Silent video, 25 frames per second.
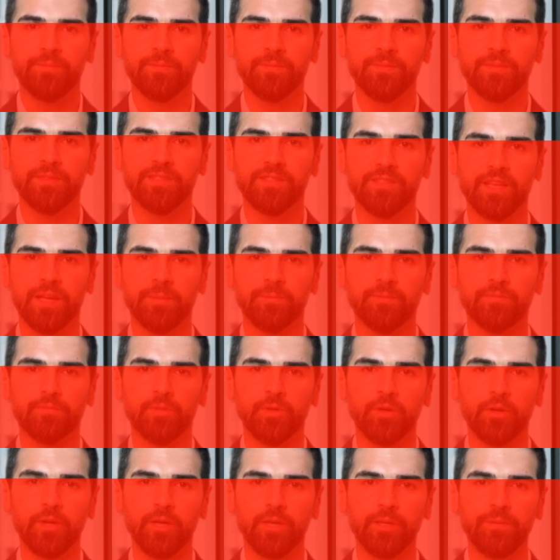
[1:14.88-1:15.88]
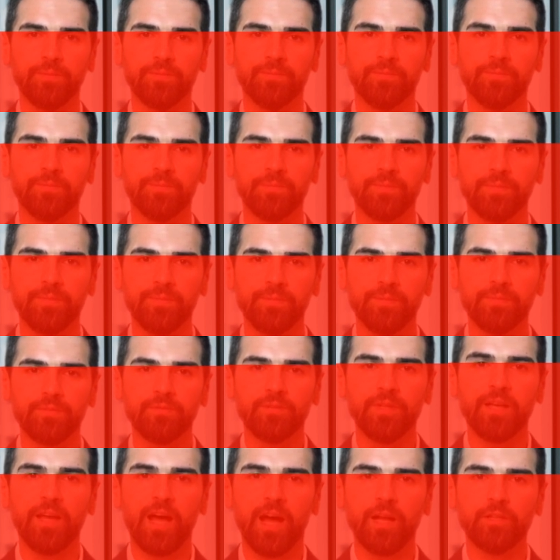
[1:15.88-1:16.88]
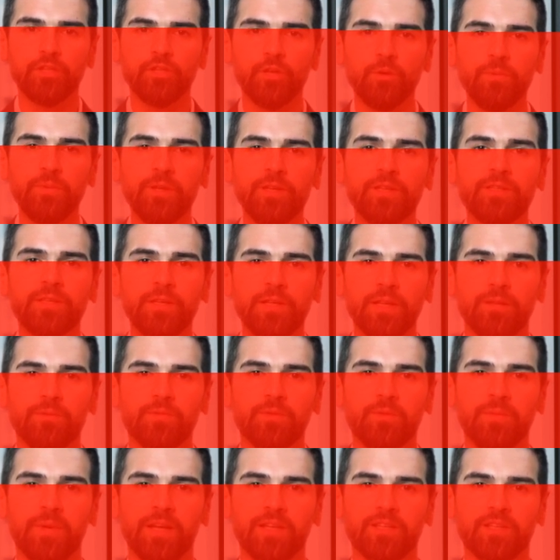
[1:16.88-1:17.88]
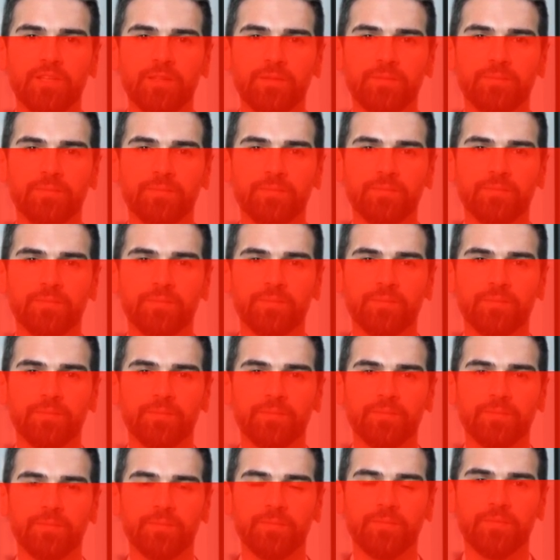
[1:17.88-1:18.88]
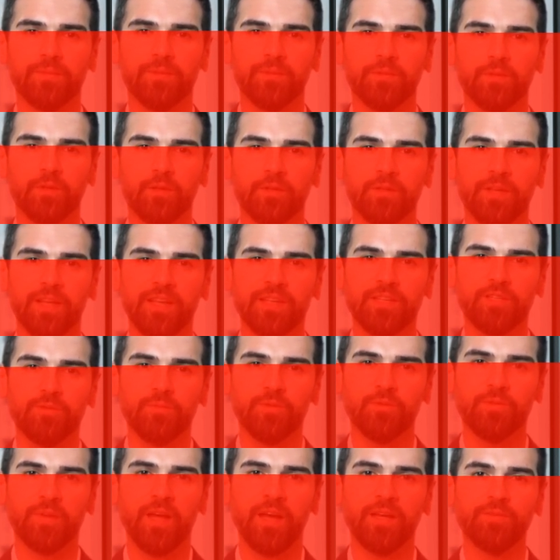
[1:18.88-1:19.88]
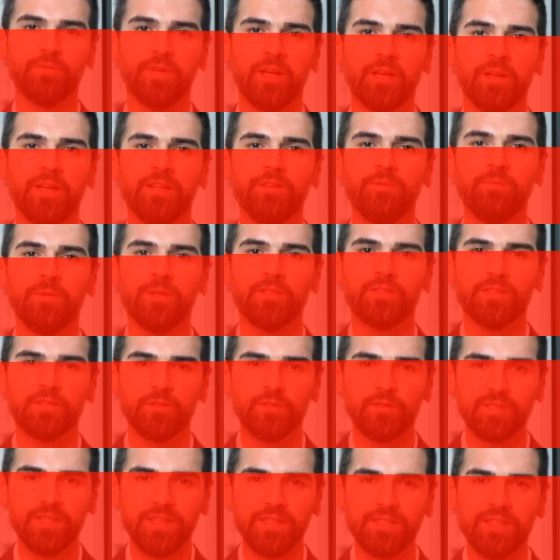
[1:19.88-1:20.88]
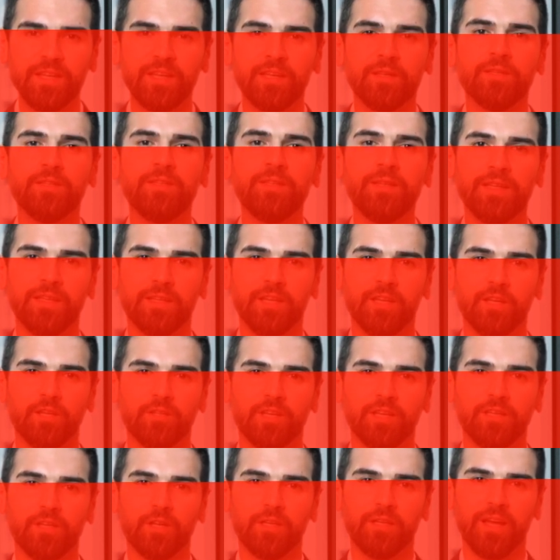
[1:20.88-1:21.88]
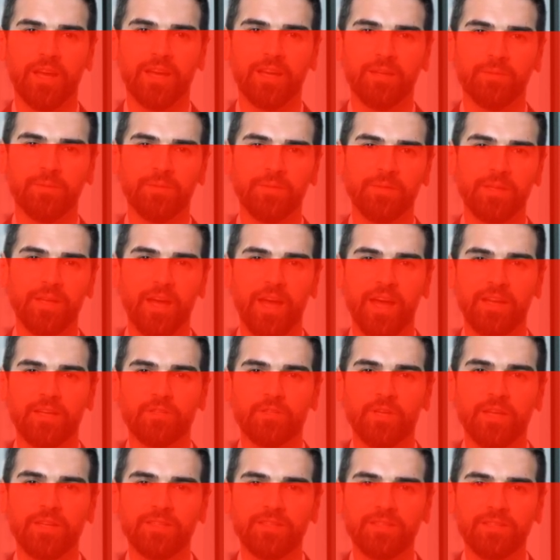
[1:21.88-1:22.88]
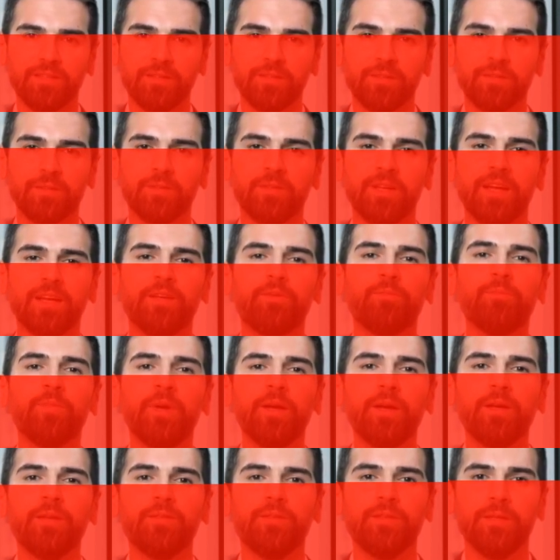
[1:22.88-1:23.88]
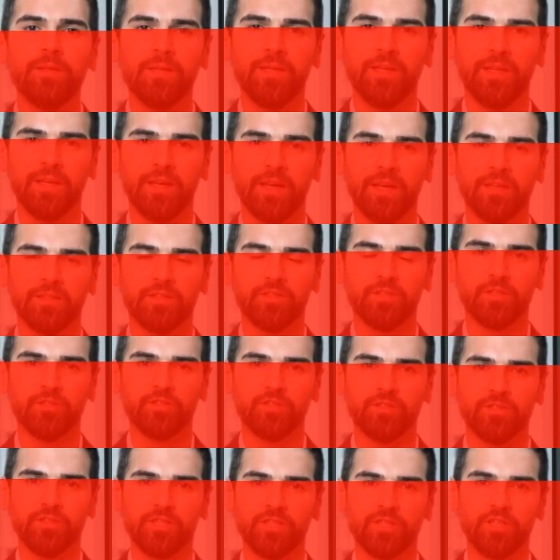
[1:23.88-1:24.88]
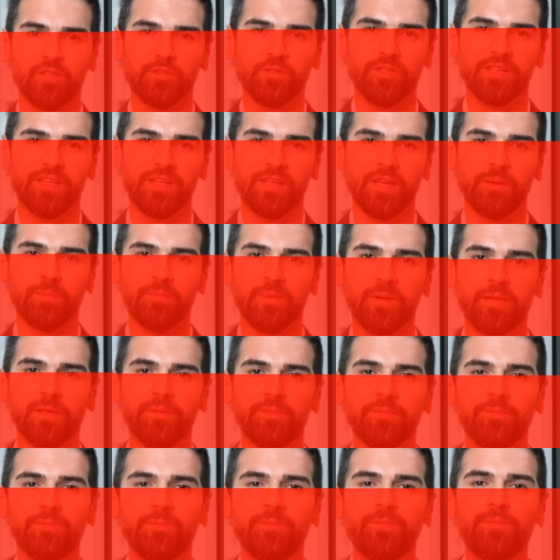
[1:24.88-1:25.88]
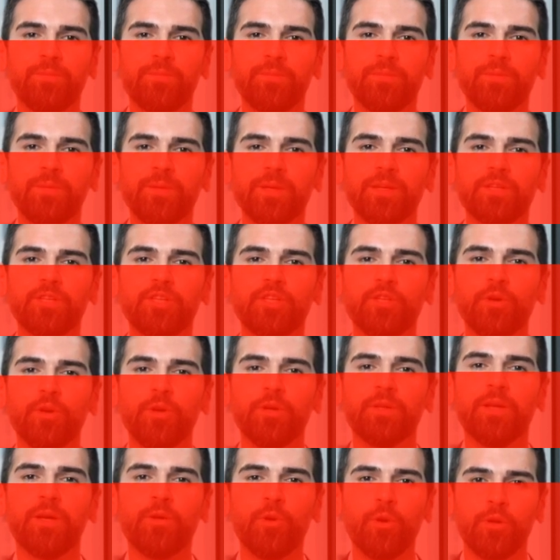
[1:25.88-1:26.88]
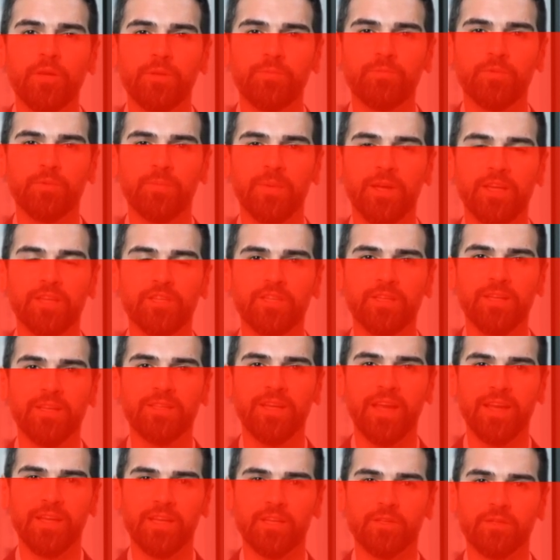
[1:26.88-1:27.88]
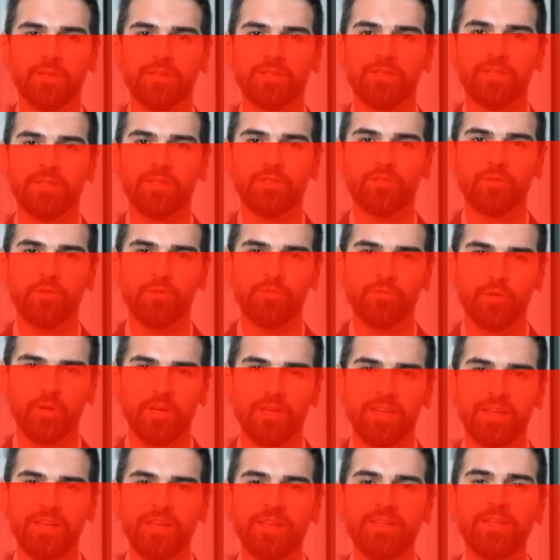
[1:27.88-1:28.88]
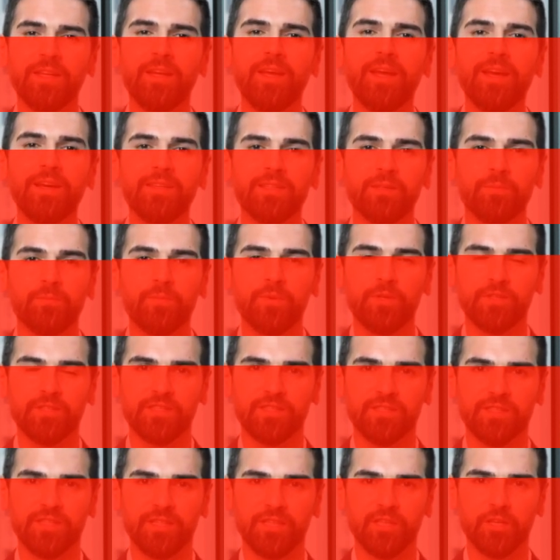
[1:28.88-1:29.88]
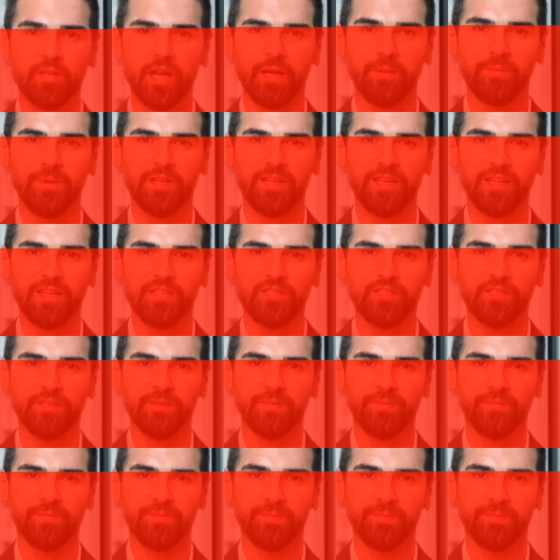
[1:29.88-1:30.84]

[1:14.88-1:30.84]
Step 4. Fill out your personal information. You'll need to provide various personal details, including your name, address, date of birth, and social security number. Ensure that all information is accurate to avoid any delays in processing your application.